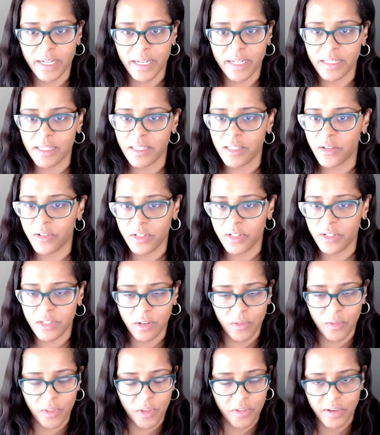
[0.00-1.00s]
right? It's good
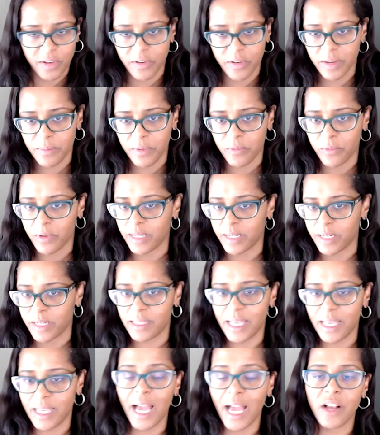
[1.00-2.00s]
to know the theory, but what
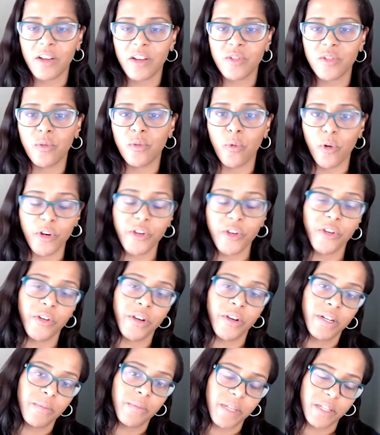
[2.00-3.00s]
is the actual work
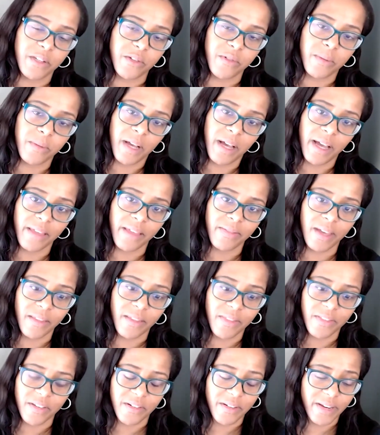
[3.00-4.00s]
you're going to be doing behind
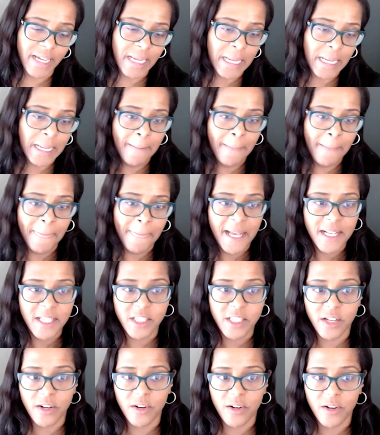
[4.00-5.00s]
that theory?
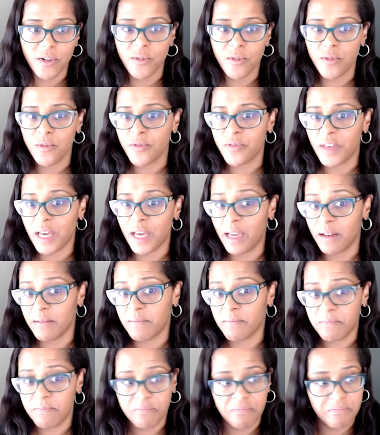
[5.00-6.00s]
So
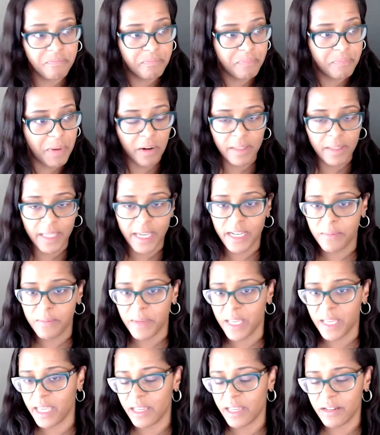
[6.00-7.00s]
that parlayed
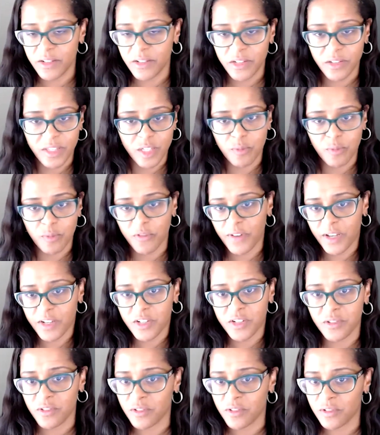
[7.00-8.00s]
me into these
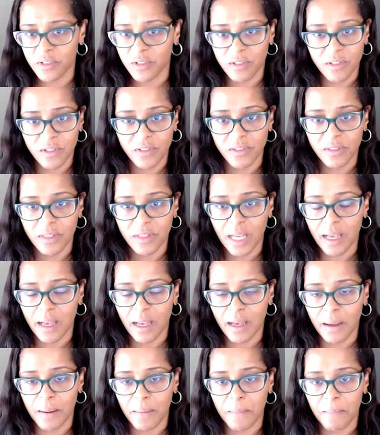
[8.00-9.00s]
professional
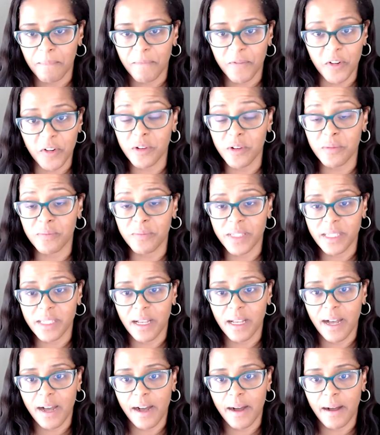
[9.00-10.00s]
um, firms,
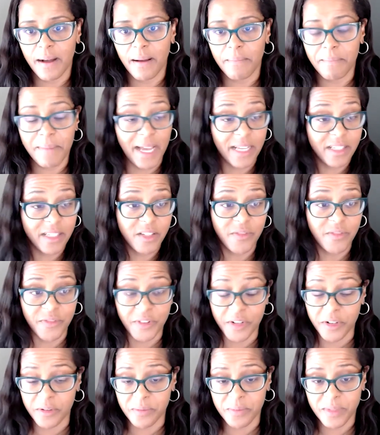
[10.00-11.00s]
uh, massive
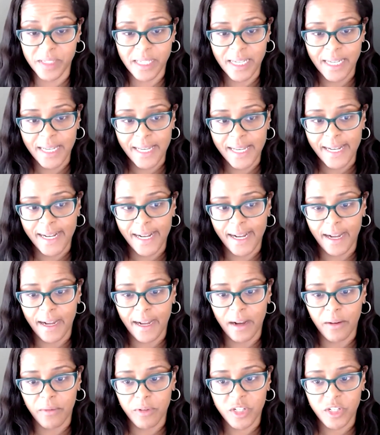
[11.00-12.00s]
firms,
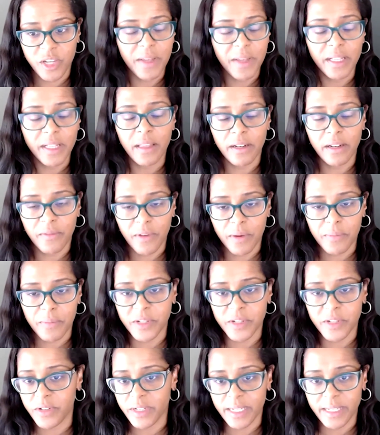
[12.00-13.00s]
uh, which gave me a lot of
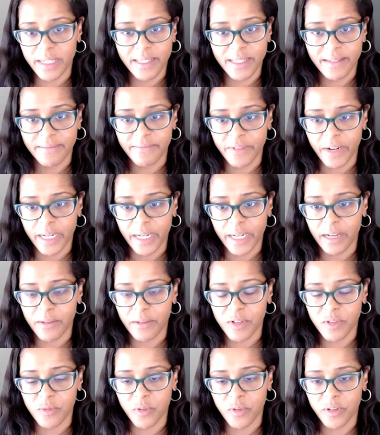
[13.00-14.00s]
opportunities, right? I
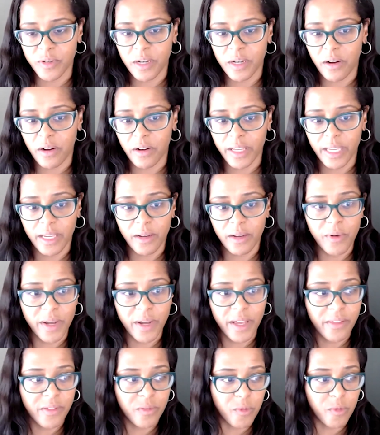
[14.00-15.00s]
was work talking
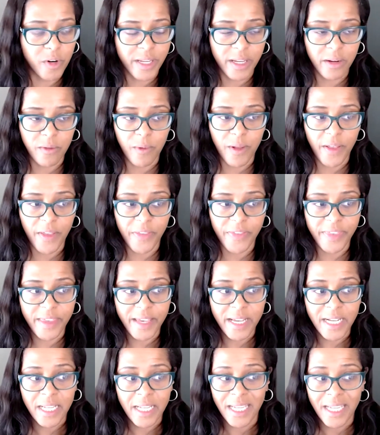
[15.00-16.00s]
with, working with
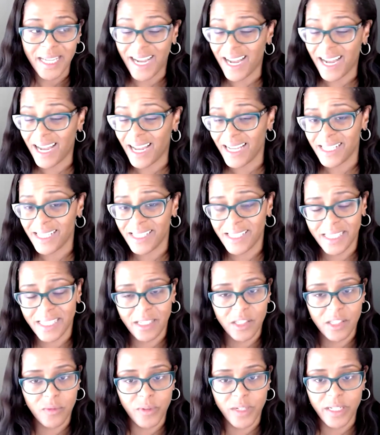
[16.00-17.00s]
high
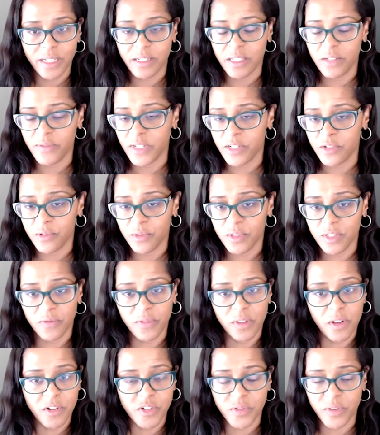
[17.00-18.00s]
C-suite individuals
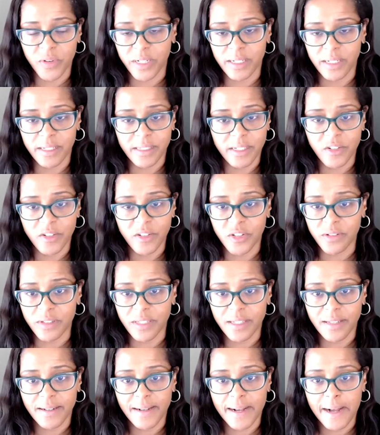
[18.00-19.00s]
of large
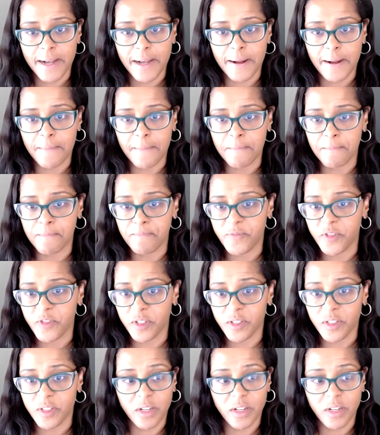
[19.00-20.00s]
organizations um,
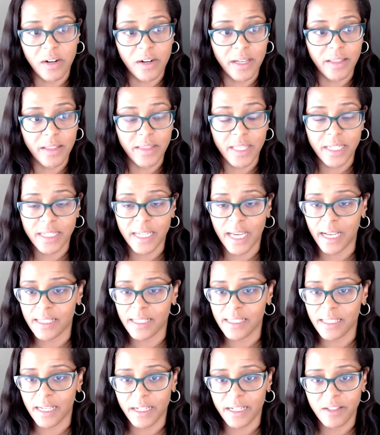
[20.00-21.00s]
just on the
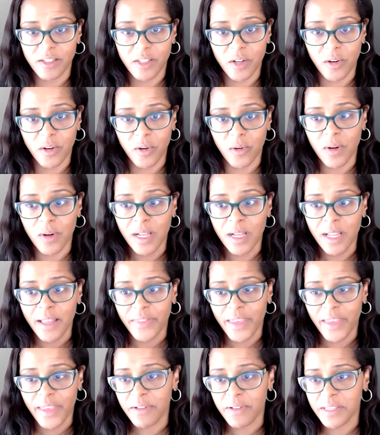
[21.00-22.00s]
tax side. So
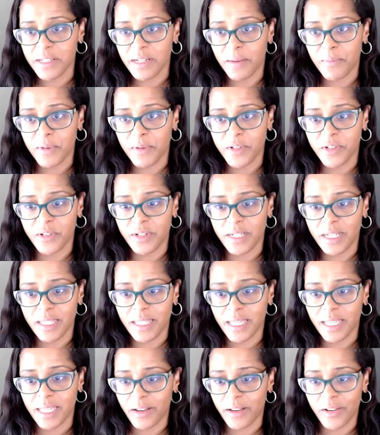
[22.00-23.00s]
that was an opportunity
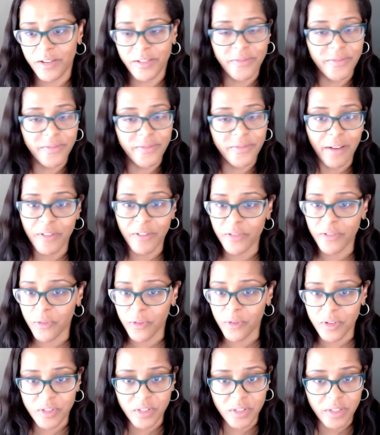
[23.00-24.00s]
that I could have never
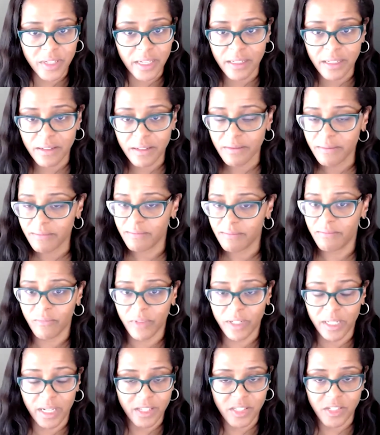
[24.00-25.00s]
foreseen
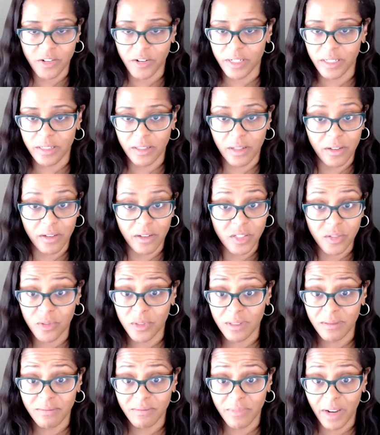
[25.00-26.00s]
when I started law
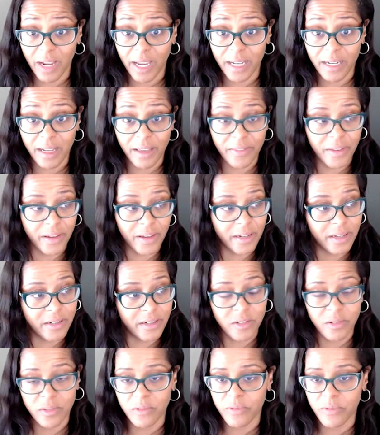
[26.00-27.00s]
school, right? I thought I'd
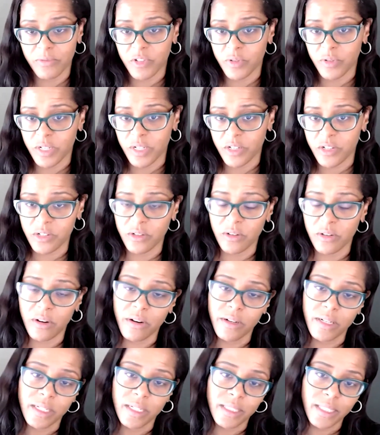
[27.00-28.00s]
do the traditional
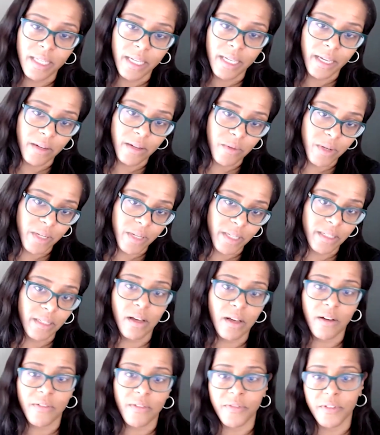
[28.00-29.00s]
articling, I'd work in a
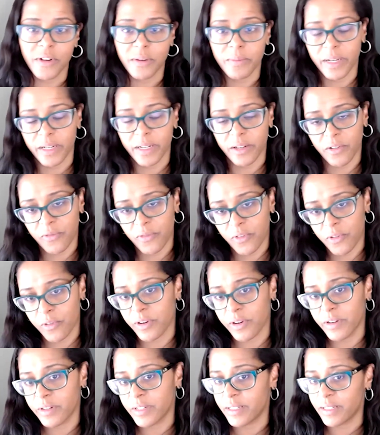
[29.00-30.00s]
law firm, I'd go
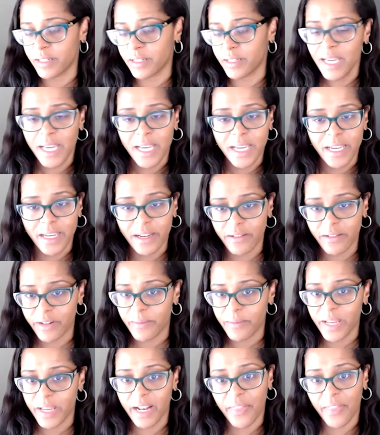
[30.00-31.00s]
forward, you know what
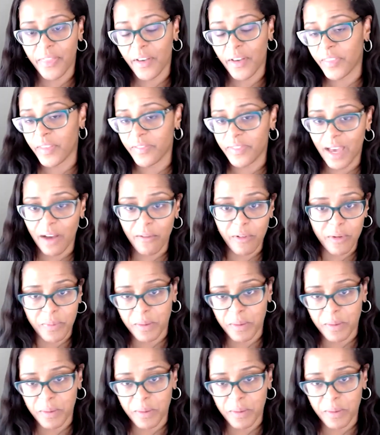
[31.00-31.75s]
I mean? I thought that that